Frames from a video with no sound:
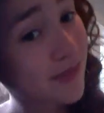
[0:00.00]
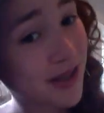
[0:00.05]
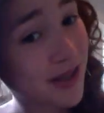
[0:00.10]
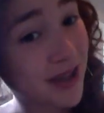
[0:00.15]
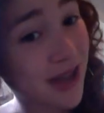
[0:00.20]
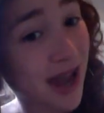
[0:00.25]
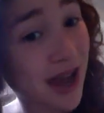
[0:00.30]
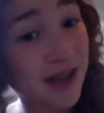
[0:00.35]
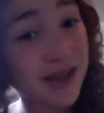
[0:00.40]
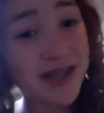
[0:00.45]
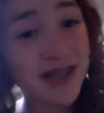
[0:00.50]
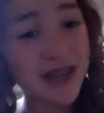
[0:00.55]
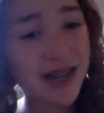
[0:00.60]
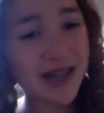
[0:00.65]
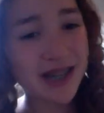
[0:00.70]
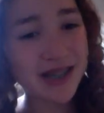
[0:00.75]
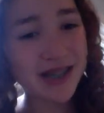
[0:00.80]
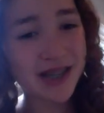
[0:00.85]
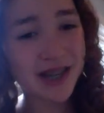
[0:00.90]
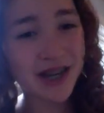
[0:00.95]
yeah, I'll see you
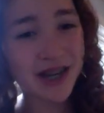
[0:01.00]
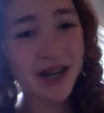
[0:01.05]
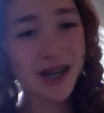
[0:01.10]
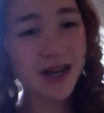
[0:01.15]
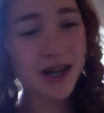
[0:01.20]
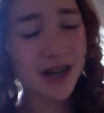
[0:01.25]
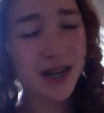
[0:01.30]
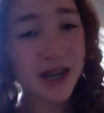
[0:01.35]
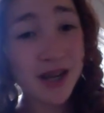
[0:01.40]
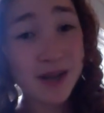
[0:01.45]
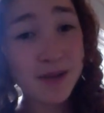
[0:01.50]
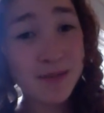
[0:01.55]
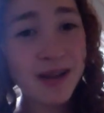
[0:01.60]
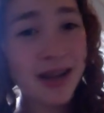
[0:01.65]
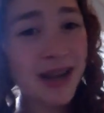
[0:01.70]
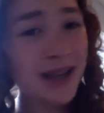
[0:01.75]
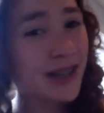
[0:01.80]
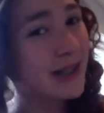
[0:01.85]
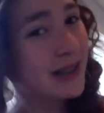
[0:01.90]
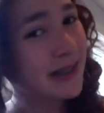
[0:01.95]
guys later.
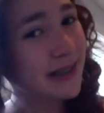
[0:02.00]
Bye.